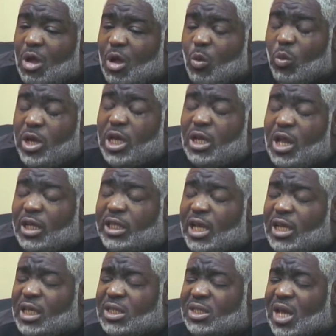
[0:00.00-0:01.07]
When he looked at
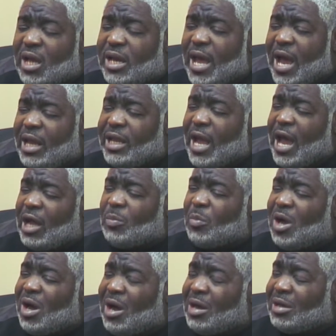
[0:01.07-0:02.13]
his son Ali
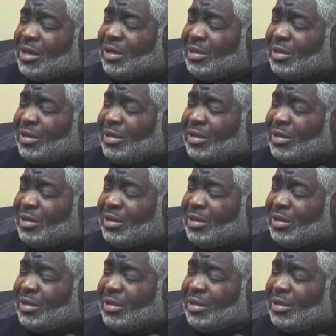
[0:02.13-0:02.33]
Akbar,